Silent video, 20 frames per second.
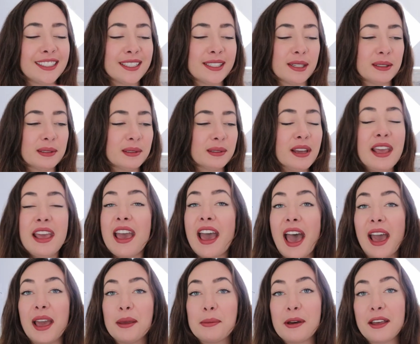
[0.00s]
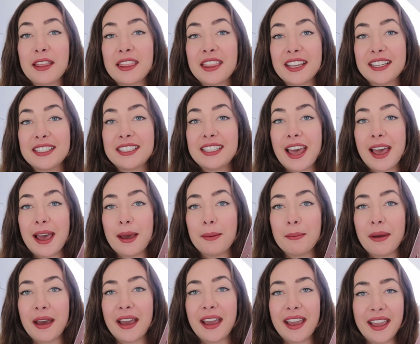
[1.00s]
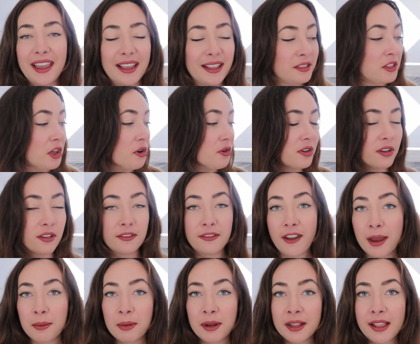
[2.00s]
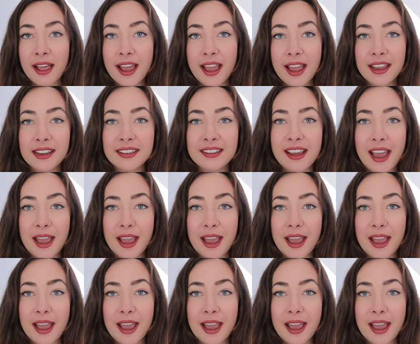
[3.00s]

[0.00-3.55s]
So I bought this at my local Fabricland.